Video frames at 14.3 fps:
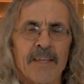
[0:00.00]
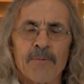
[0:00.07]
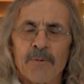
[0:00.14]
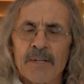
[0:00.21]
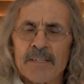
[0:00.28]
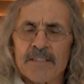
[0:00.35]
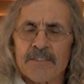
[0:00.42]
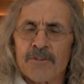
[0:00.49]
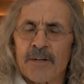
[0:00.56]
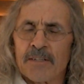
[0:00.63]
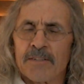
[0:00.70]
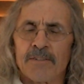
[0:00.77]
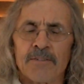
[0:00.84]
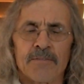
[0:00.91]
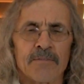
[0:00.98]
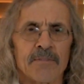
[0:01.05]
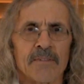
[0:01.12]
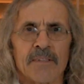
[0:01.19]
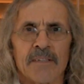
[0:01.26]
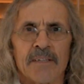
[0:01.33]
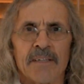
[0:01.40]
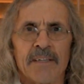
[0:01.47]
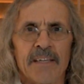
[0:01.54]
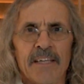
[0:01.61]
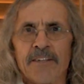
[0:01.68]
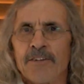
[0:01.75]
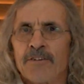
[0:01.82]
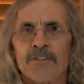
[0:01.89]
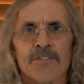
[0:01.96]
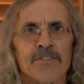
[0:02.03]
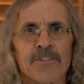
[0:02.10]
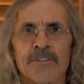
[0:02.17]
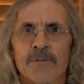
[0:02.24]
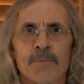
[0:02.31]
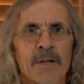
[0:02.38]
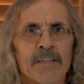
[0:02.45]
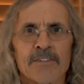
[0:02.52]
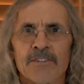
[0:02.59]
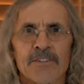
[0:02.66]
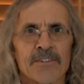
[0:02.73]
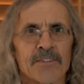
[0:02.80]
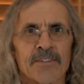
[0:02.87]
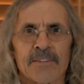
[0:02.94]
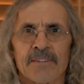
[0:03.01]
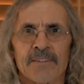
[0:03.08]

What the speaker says: And what does the trunk do? It nourishes the branches.